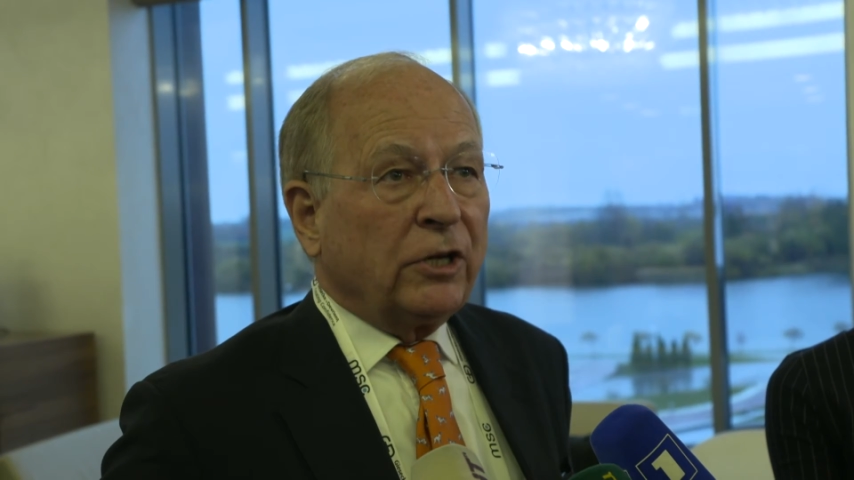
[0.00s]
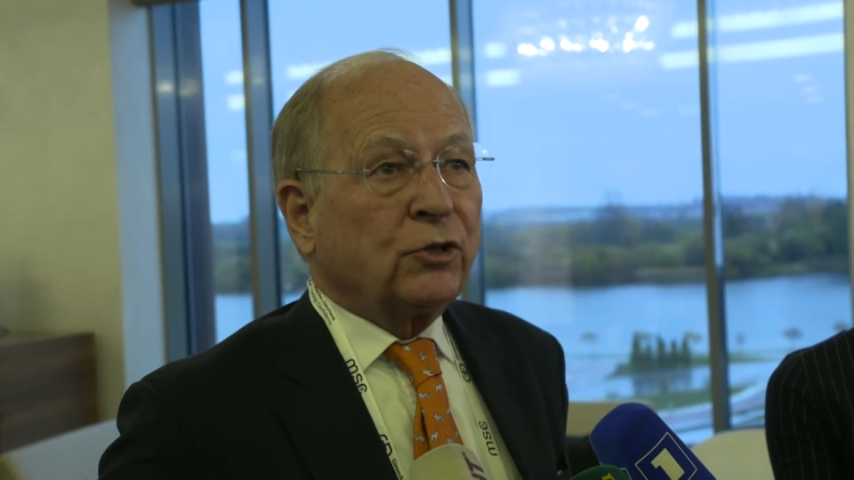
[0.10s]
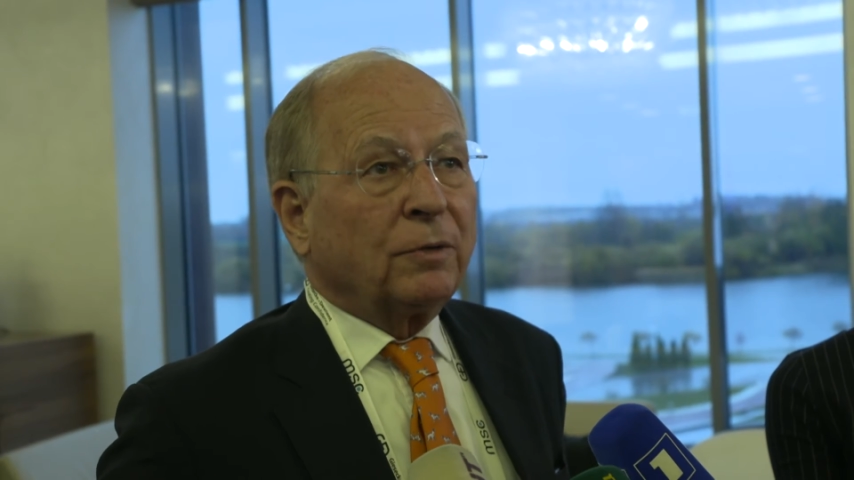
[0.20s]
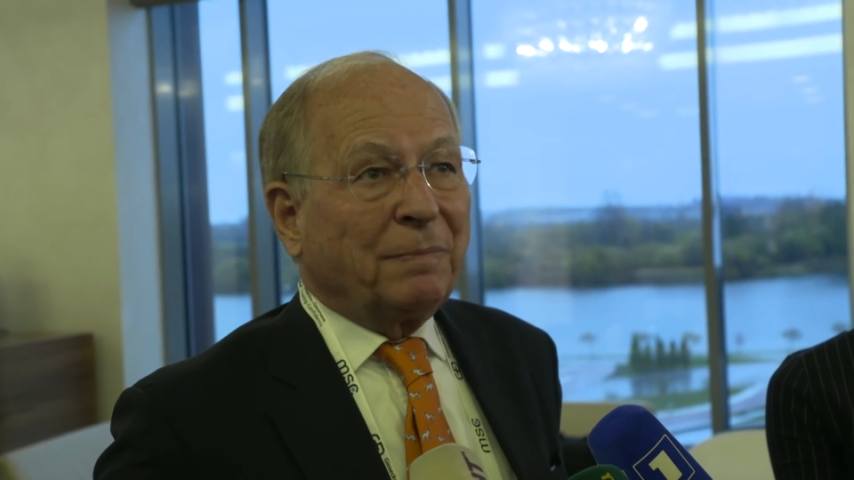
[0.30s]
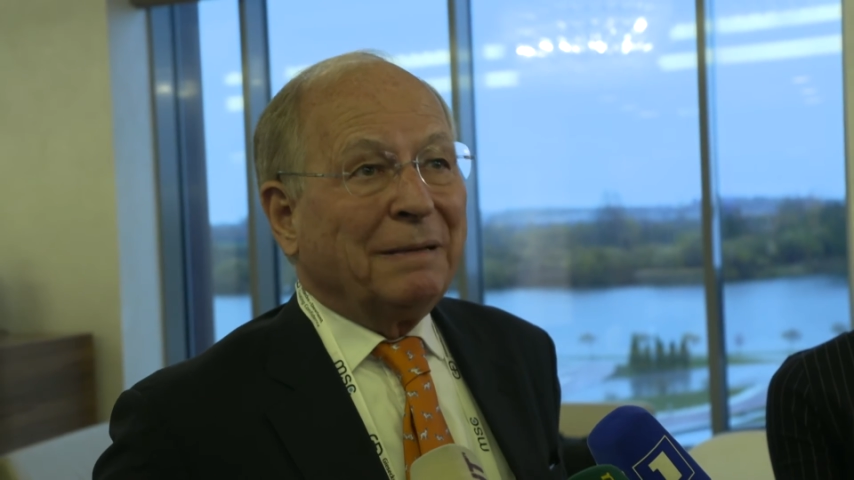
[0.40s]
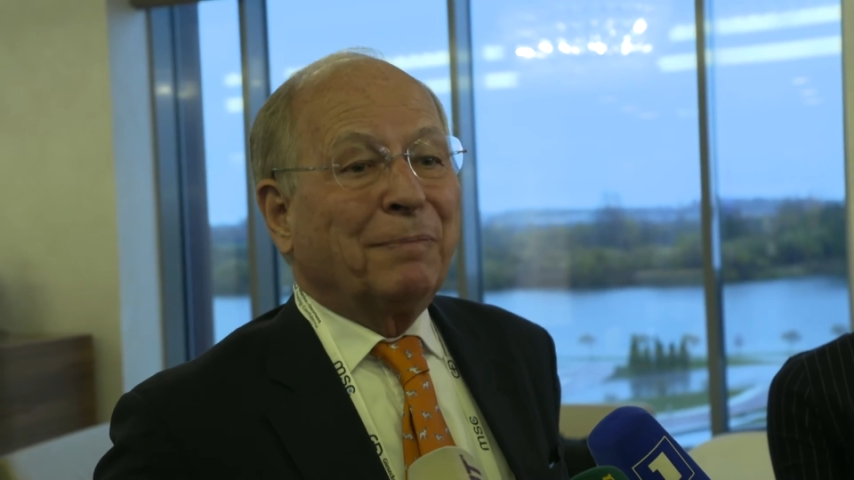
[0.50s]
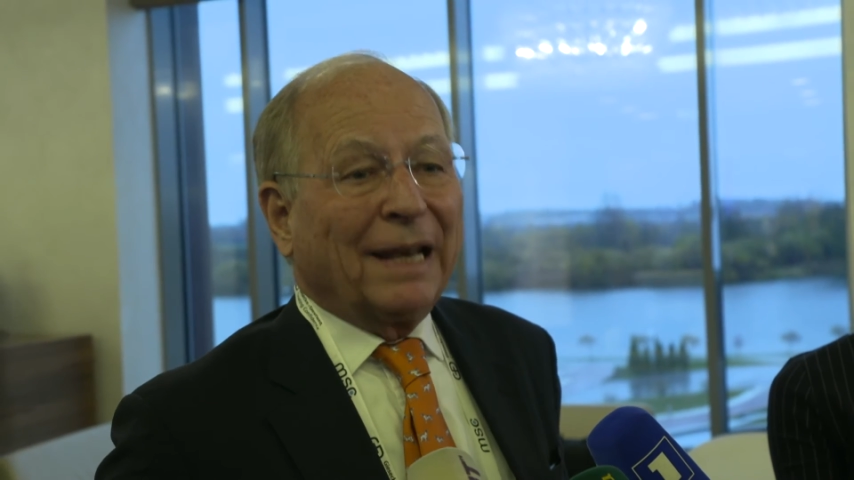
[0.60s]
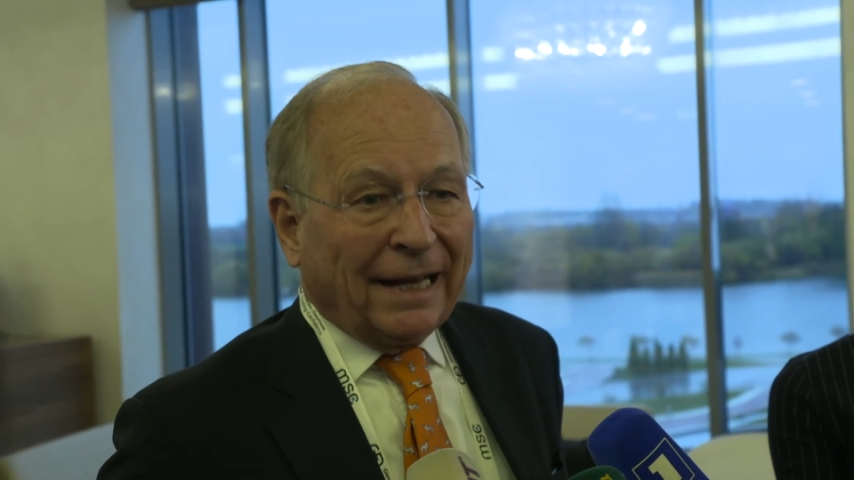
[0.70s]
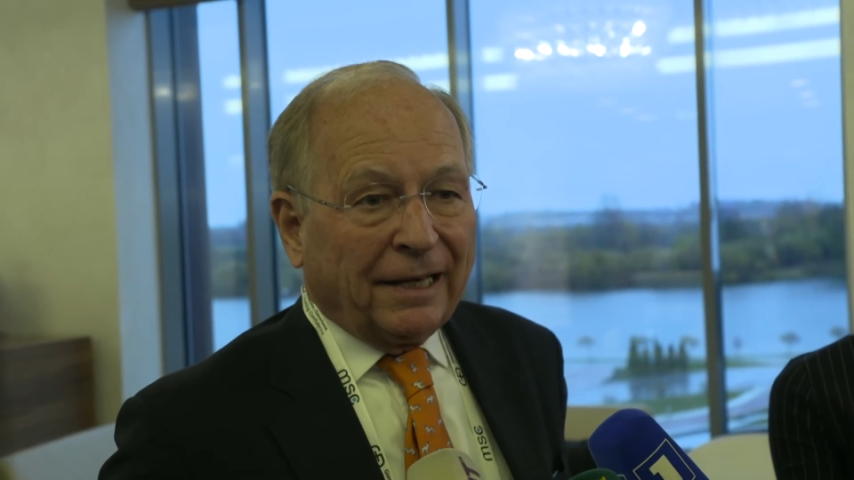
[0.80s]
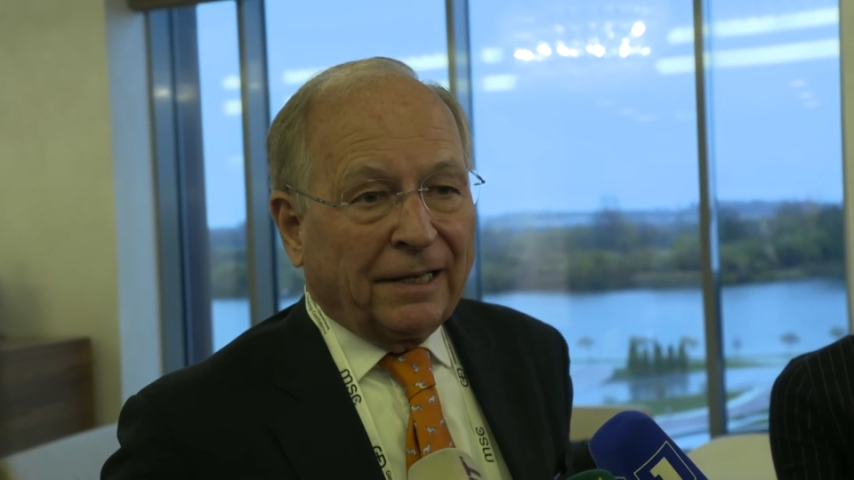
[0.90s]
should be
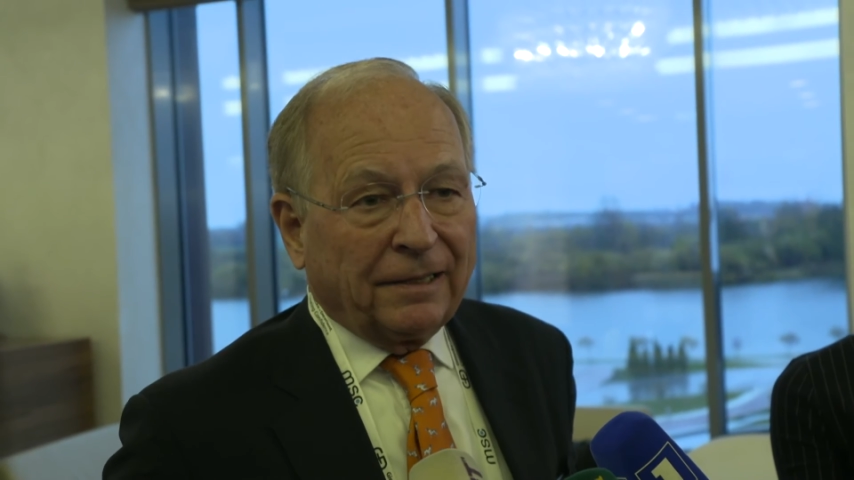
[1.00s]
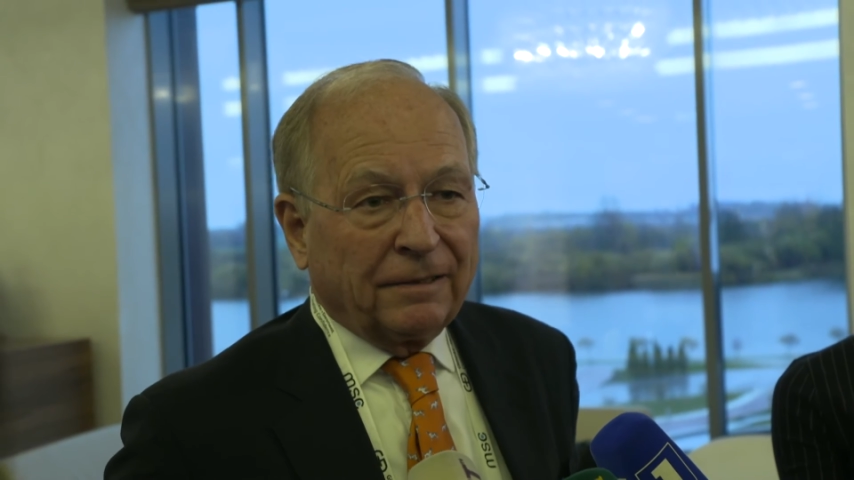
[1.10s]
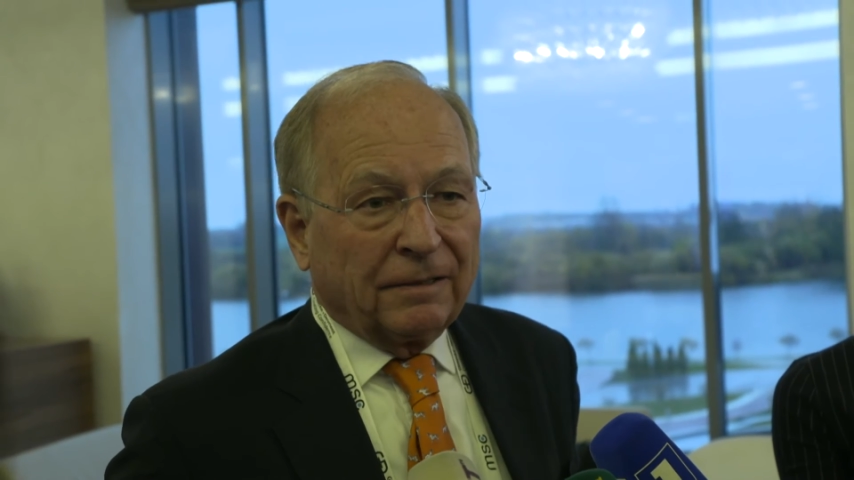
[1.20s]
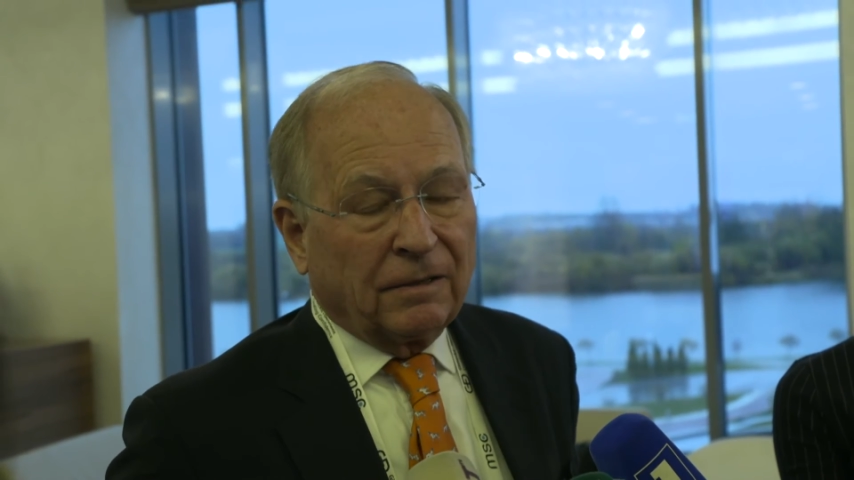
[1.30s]
planning